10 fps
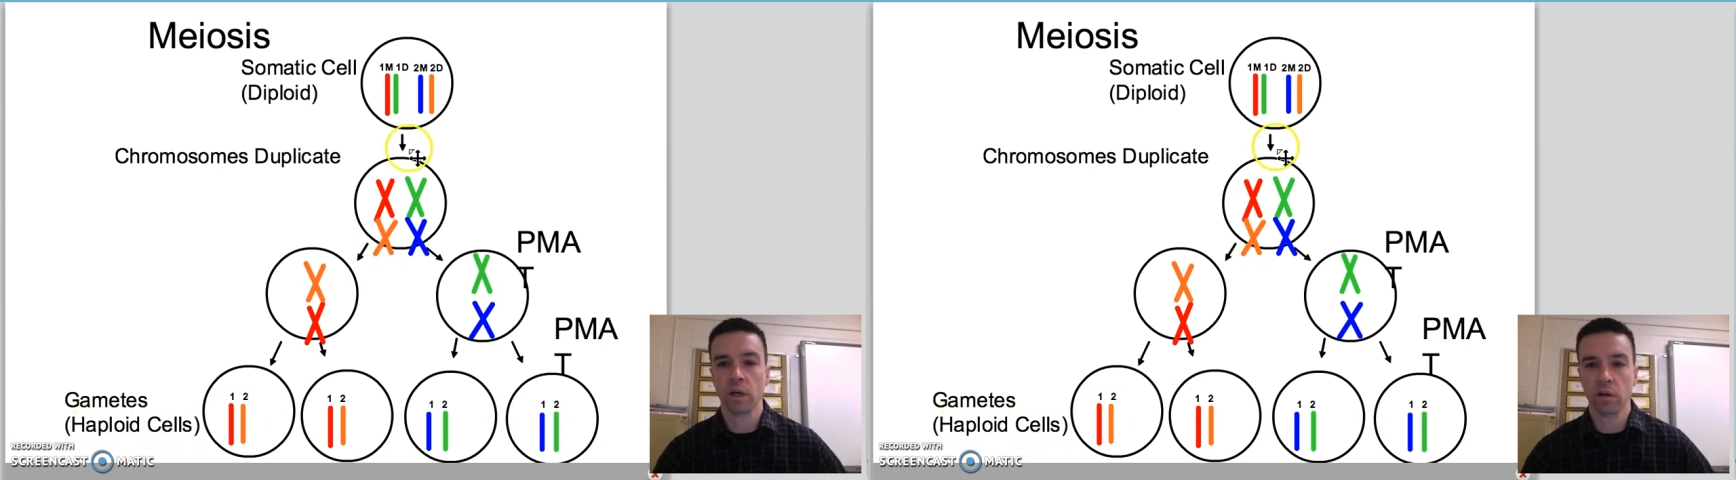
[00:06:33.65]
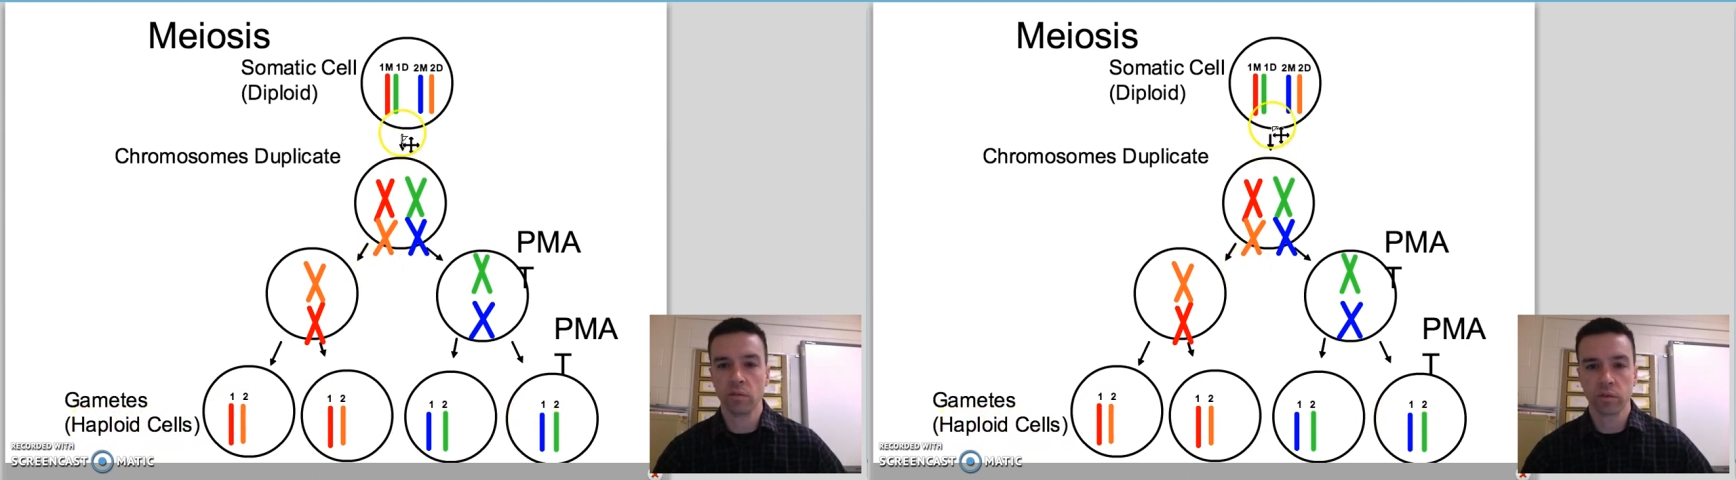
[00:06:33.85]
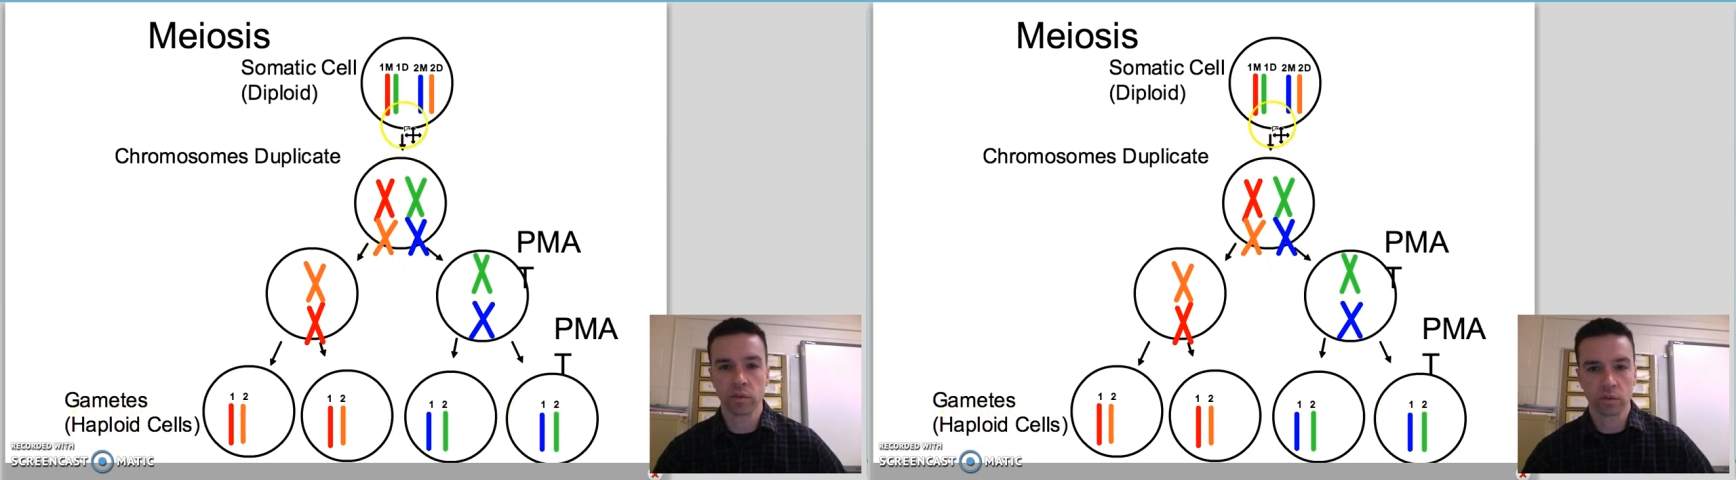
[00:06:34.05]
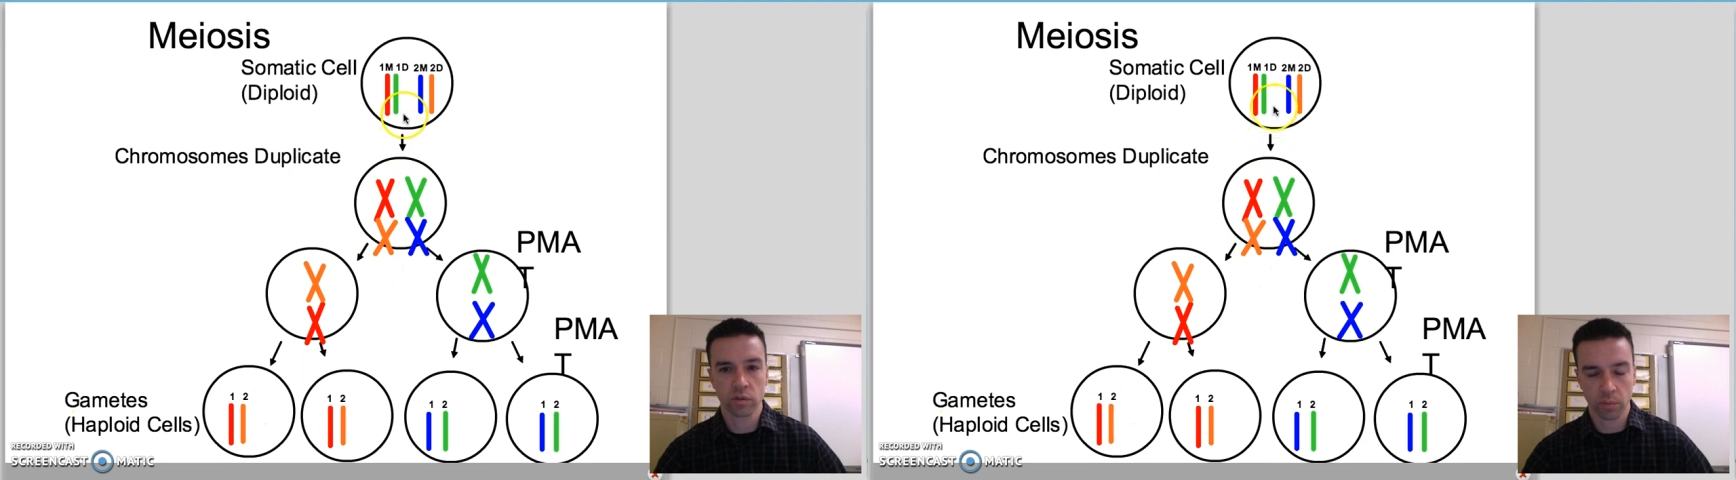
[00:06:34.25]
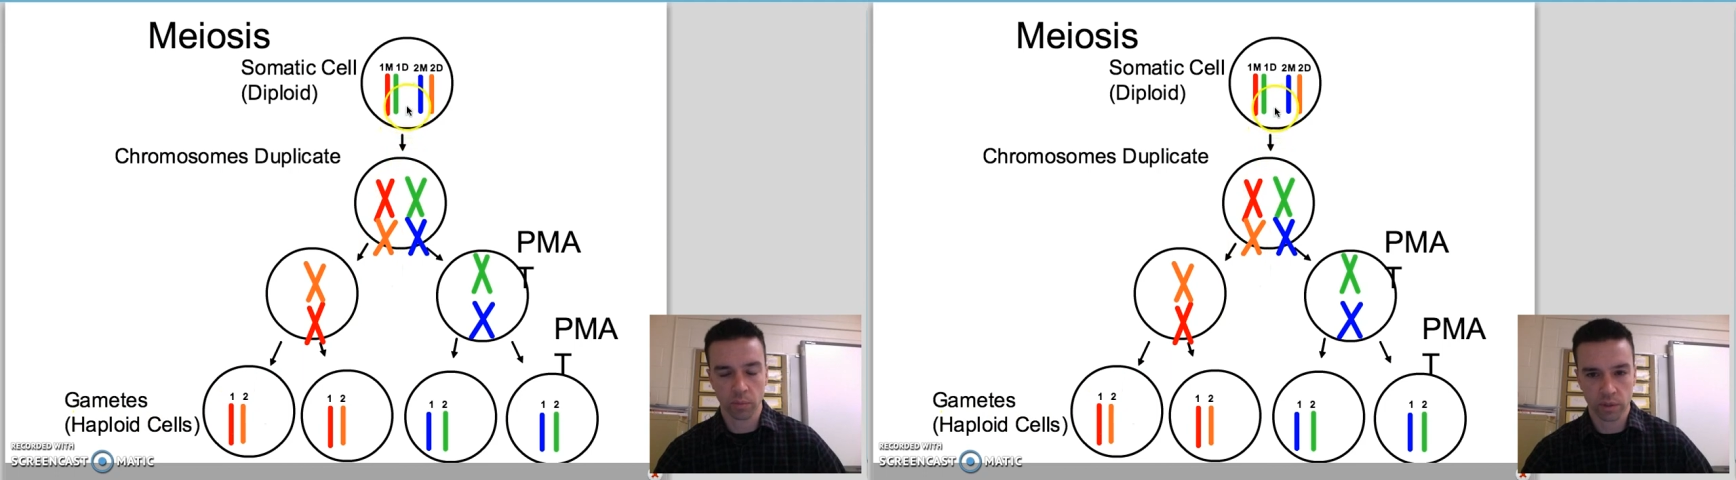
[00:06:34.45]
of
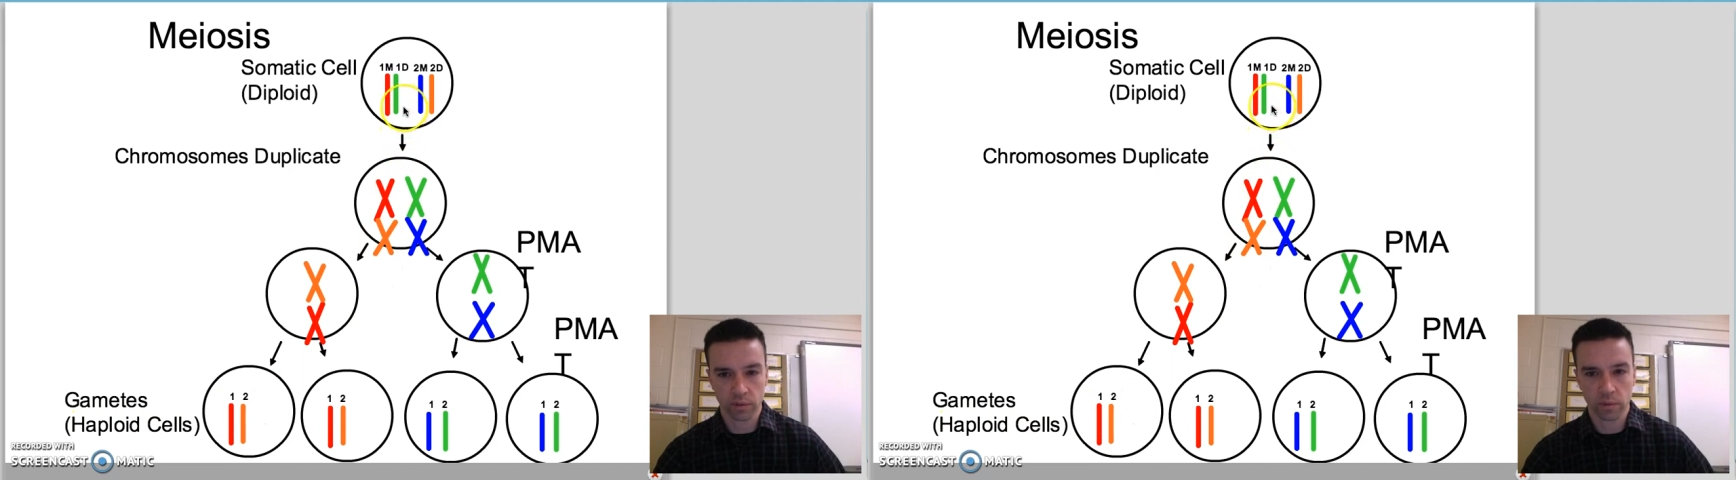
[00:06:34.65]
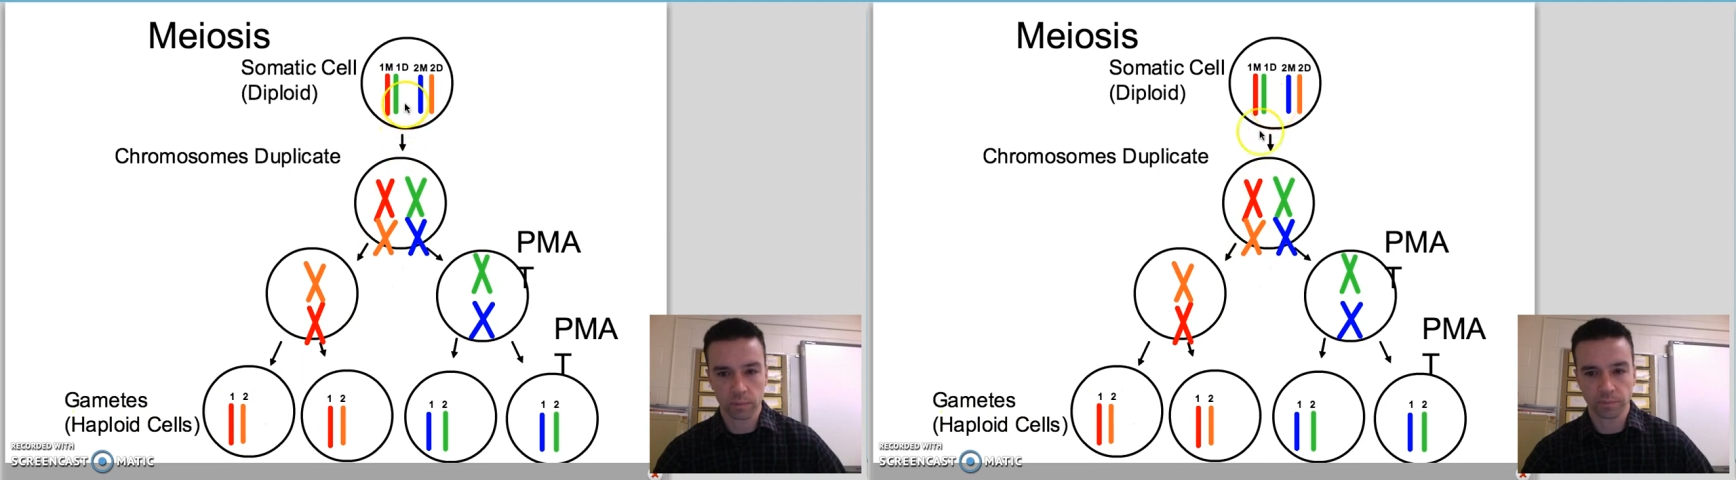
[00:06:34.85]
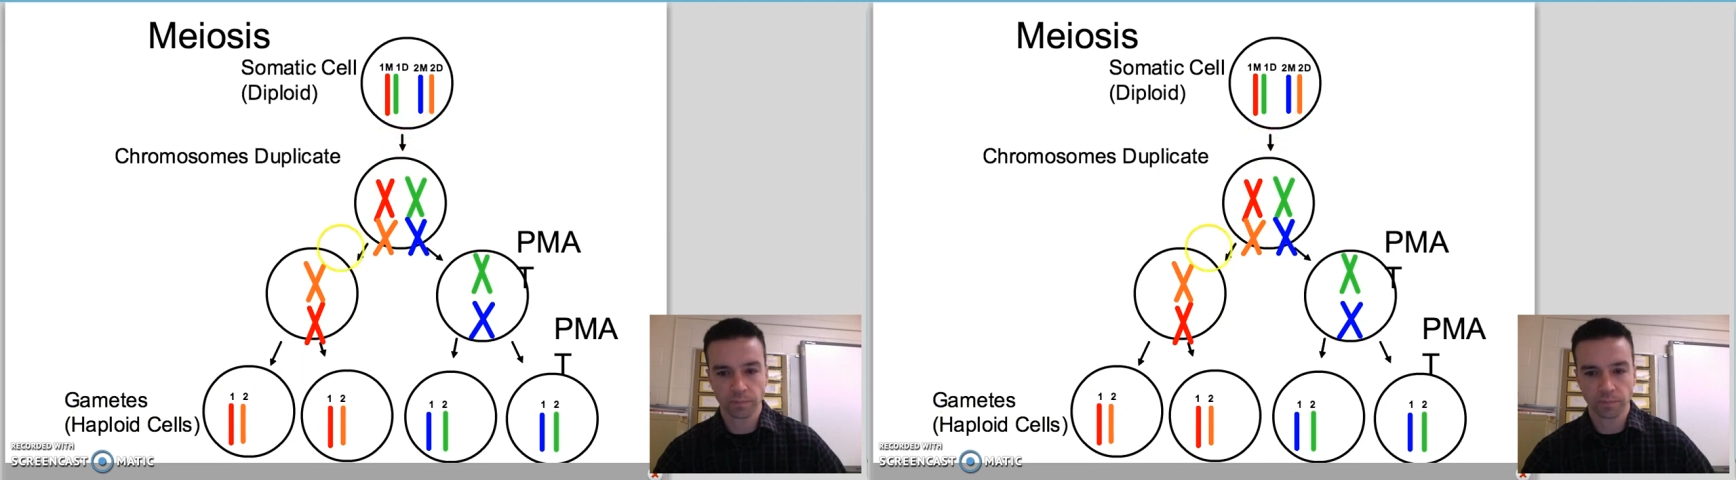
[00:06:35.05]
chromosomes.